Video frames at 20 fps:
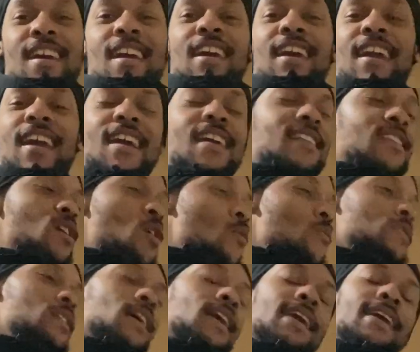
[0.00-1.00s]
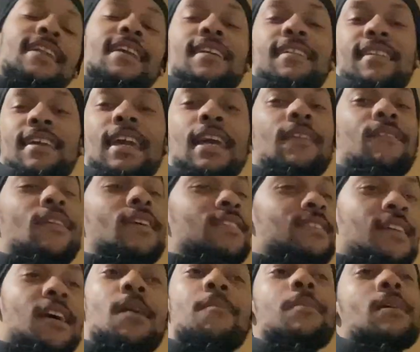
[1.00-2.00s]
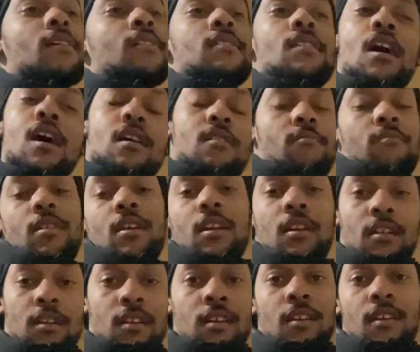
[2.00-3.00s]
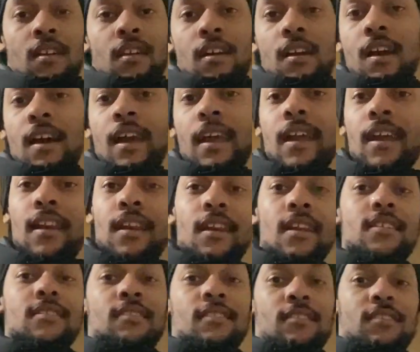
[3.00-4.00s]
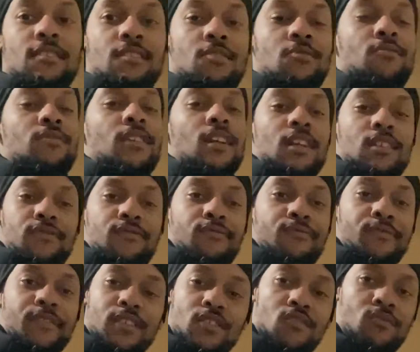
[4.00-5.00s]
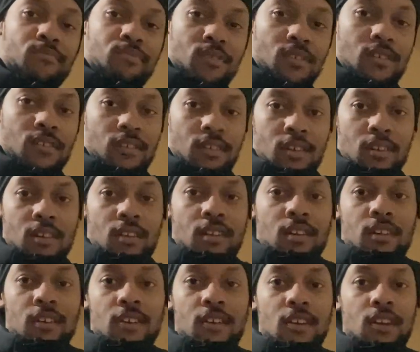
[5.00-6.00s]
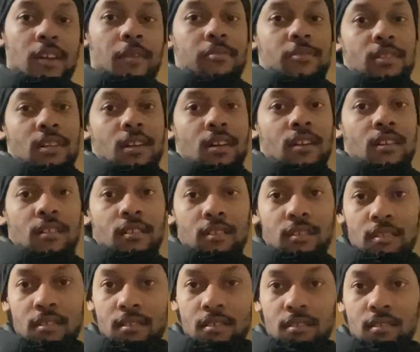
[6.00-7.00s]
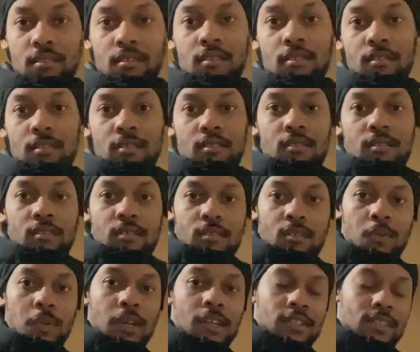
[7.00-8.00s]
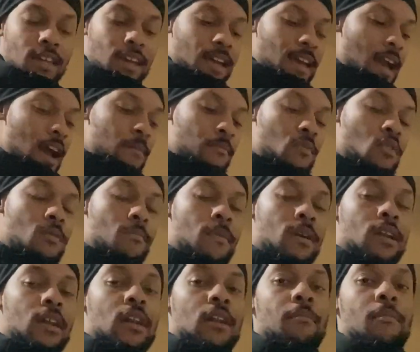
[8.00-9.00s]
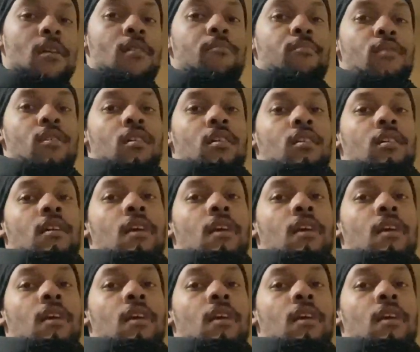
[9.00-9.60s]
Can't no nigga in the DMV tell me nothing, nigga. I ain't listen to you niggas for real, bro. You know what I'm saying? You niggas ain't got more money than me, bro.